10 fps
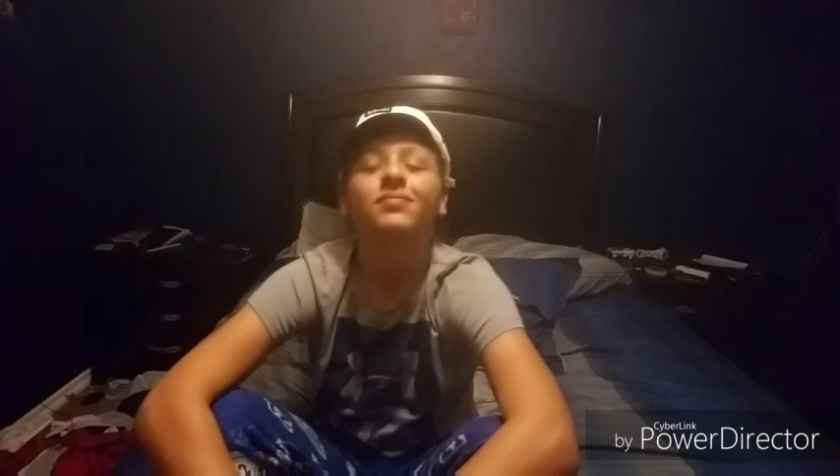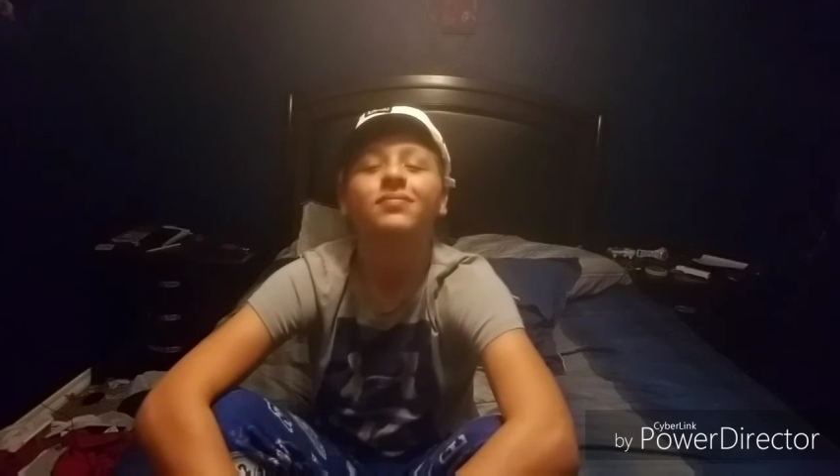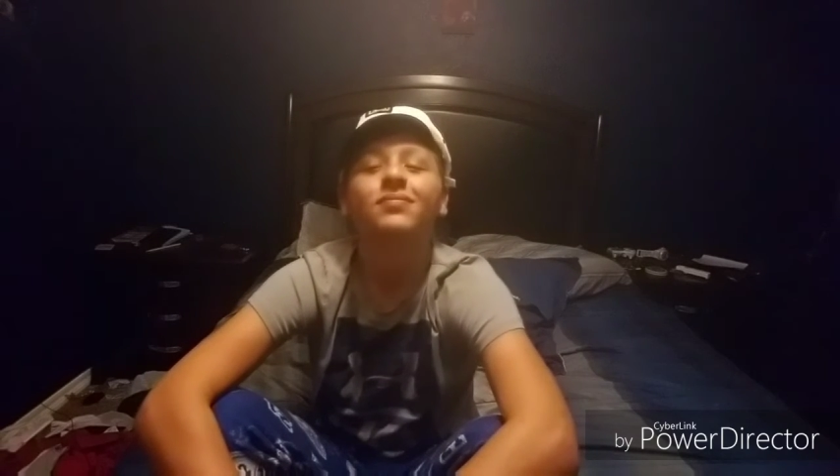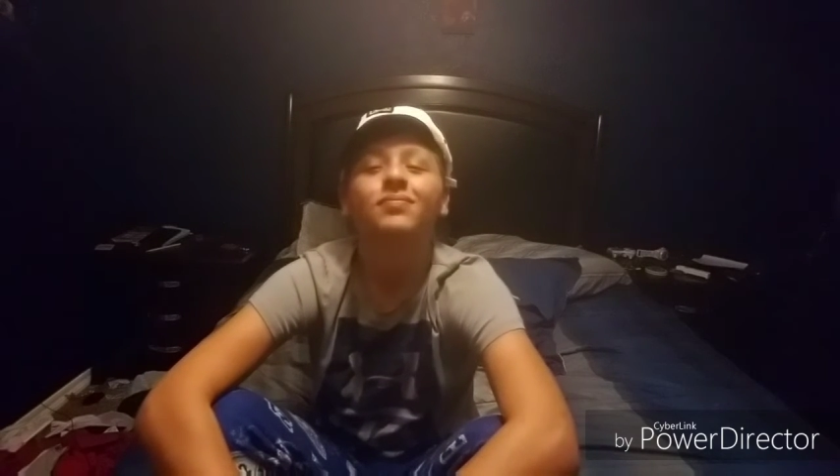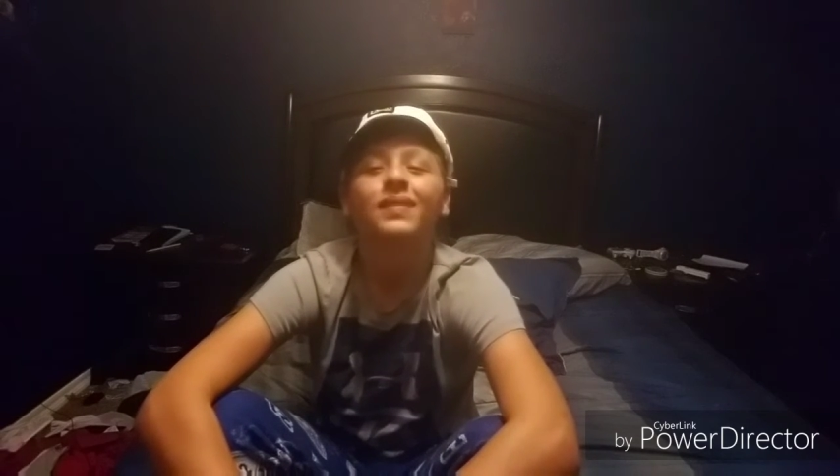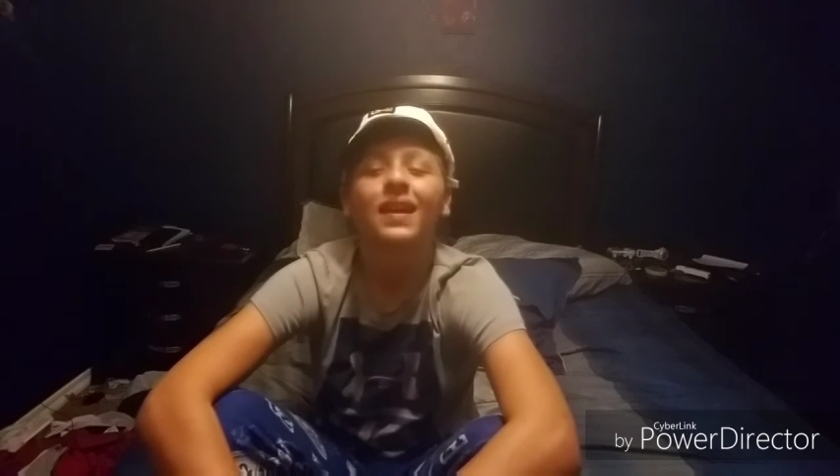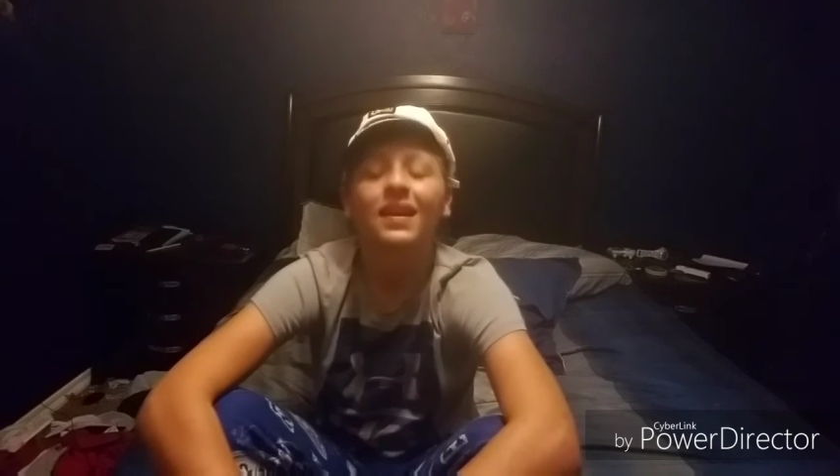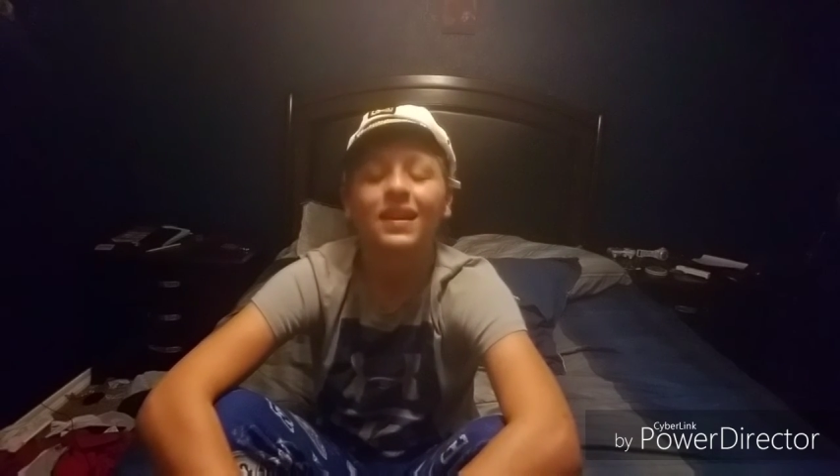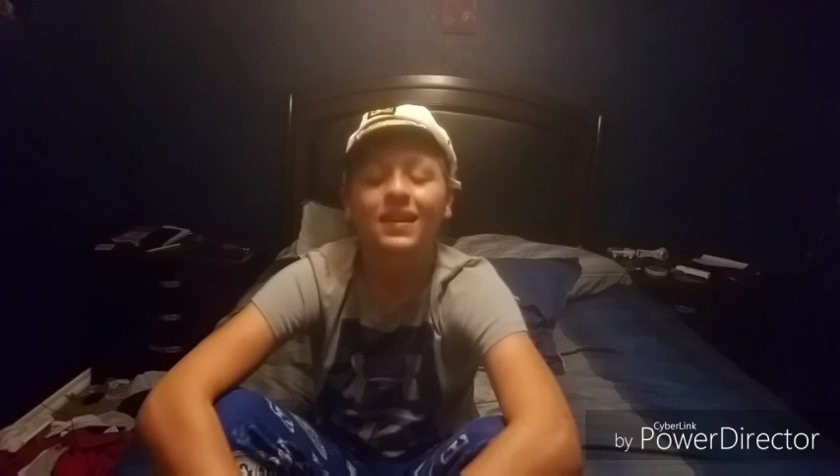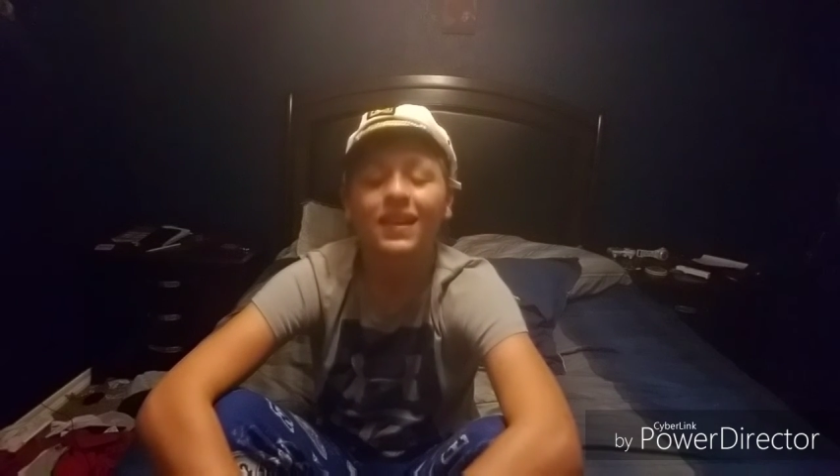Oh, but
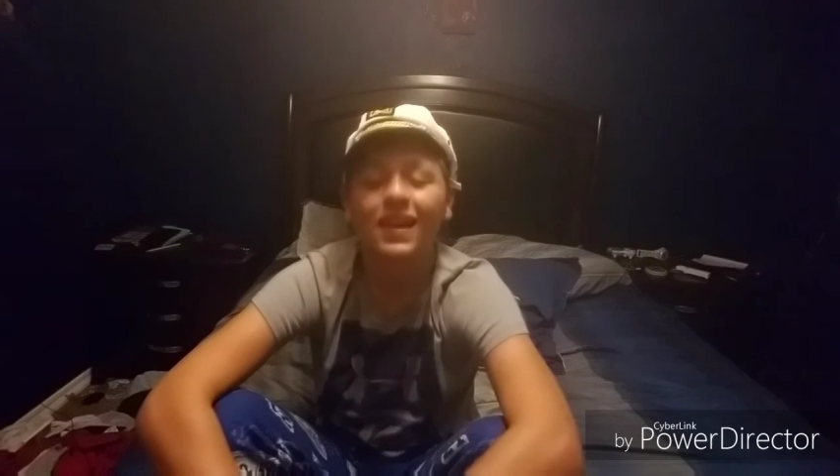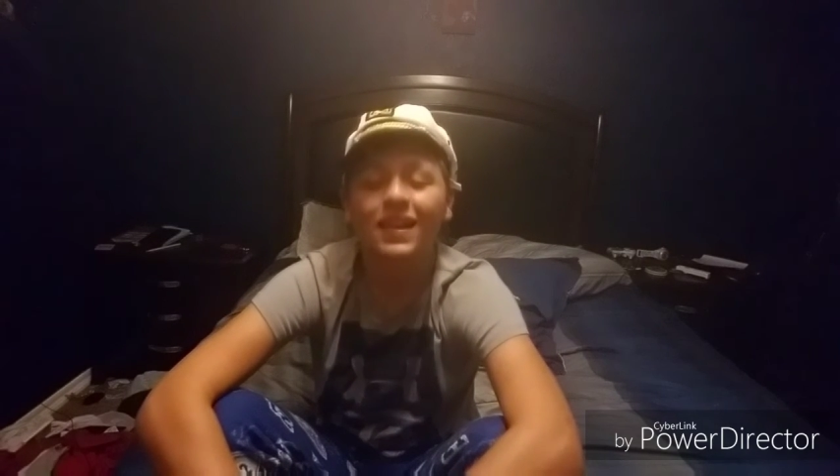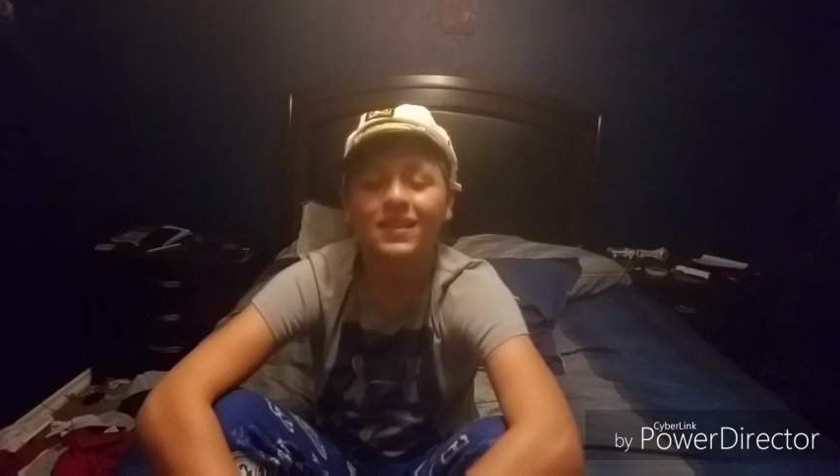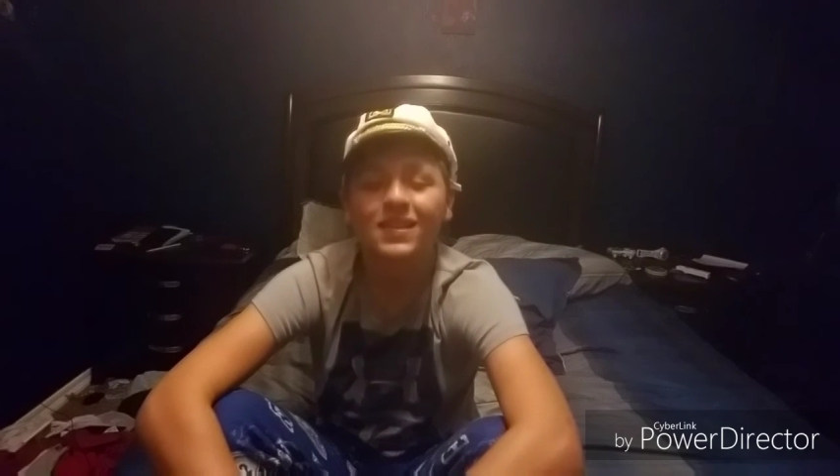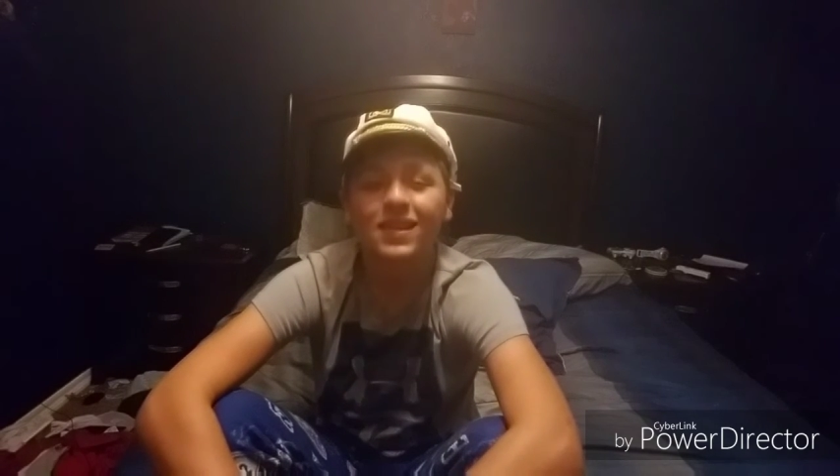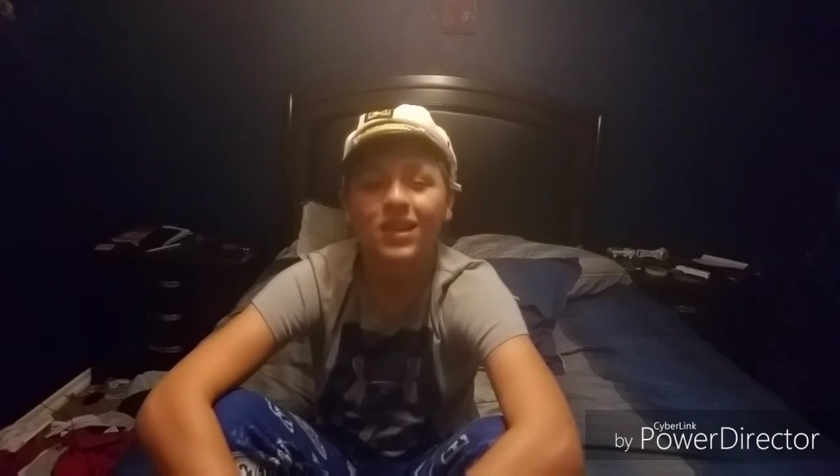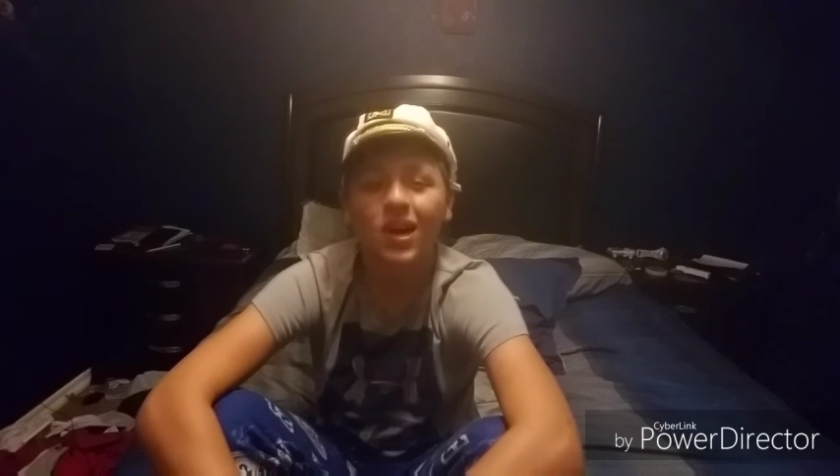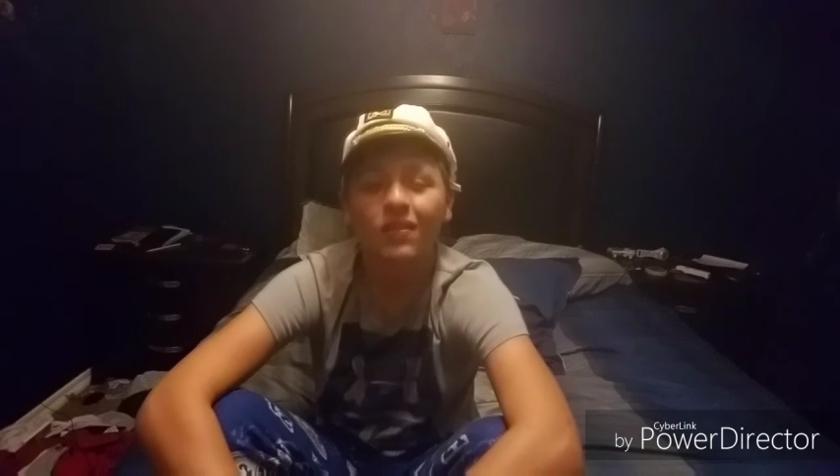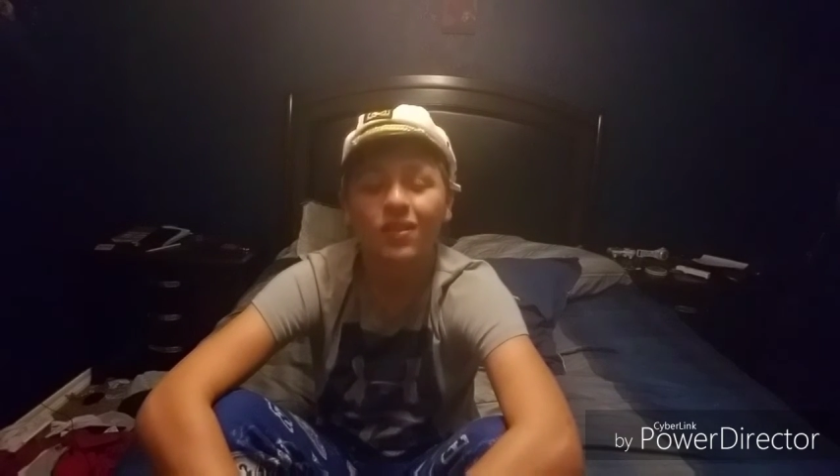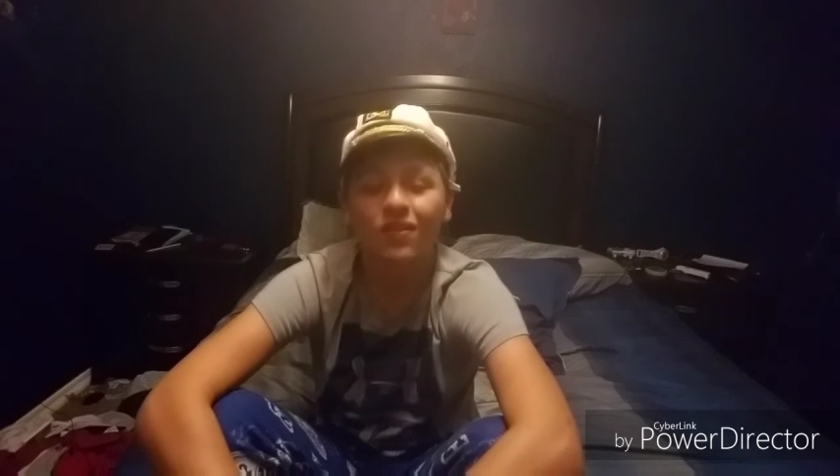I can't shake
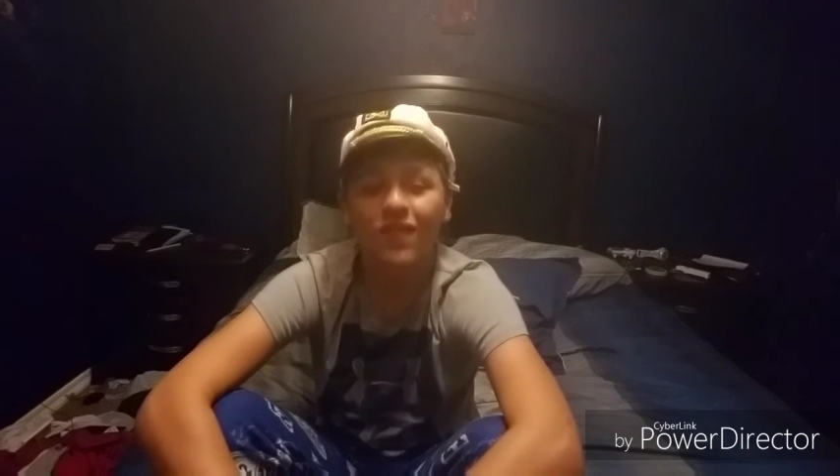off the